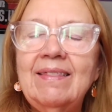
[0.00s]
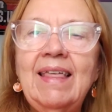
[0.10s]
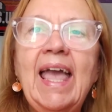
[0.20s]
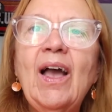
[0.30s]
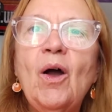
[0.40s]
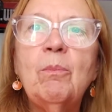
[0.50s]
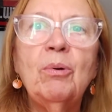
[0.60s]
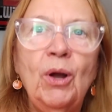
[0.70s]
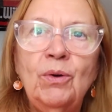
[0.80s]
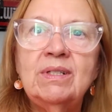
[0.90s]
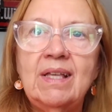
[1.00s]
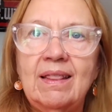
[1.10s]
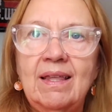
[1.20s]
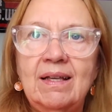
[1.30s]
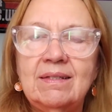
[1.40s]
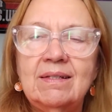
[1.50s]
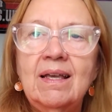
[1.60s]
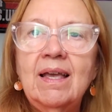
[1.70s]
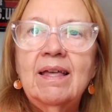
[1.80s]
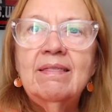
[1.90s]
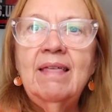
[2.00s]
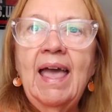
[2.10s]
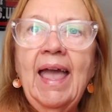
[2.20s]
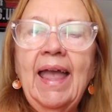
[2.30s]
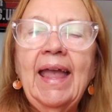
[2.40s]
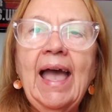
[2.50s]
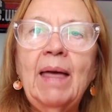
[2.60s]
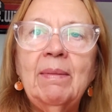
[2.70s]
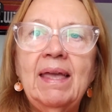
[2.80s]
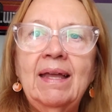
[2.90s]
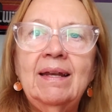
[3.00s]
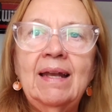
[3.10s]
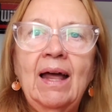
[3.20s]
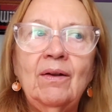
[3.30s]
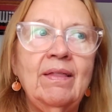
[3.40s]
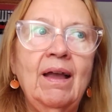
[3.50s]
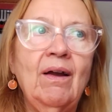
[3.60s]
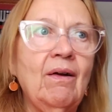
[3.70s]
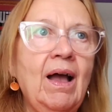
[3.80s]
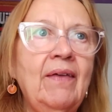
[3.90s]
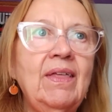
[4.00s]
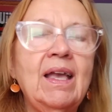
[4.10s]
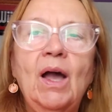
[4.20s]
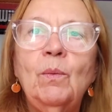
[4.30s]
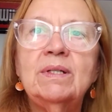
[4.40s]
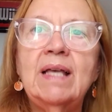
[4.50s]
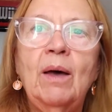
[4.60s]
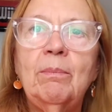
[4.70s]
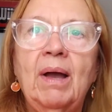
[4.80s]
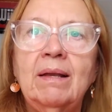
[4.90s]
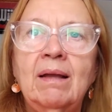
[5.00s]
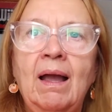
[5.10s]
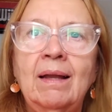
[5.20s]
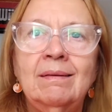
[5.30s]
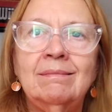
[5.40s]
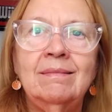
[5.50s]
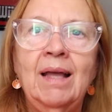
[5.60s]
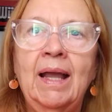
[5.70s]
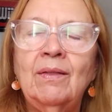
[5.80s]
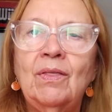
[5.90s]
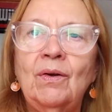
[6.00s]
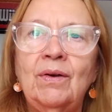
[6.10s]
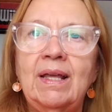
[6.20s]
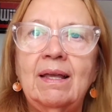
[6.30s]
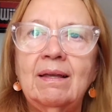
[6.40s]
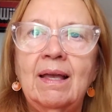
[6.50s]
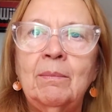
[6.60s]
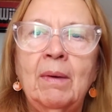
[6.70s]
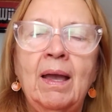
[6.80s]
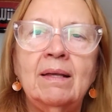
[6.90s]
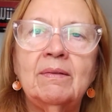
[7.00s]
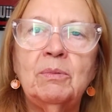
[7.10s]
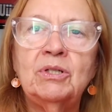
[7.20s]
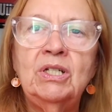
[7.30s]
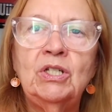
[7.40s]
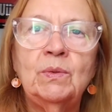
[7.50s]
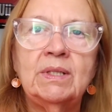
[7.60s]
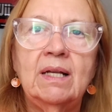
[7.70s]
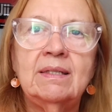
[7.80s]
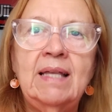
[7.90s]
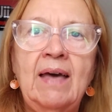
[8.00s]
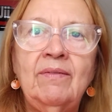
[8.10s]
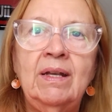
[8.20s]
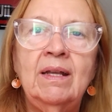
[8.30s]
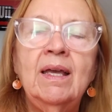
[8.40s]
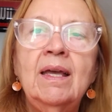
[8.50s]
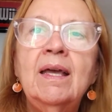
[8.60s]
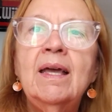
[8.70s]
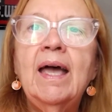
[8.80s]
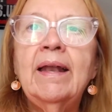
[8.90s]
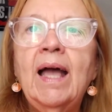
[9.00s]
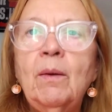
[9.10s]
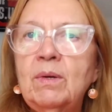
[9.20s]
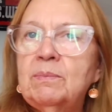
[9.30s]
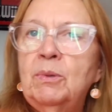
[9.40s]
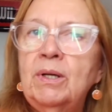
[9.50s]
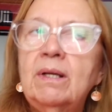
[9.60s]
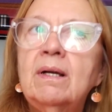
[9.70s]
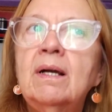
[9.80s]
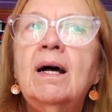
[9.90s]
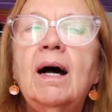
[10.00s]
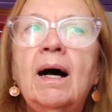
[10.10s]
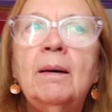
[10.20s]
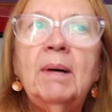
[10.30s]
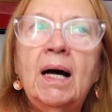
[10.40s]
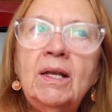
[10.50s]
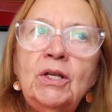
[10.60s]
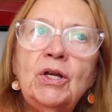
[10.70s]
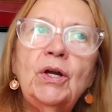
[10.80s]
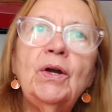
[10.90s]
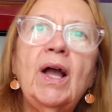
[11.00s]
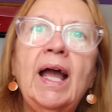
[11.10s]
They are pros at this. They had me in and out of there. I think I was out by 9:30, and my procedure was at 7, and I was put under.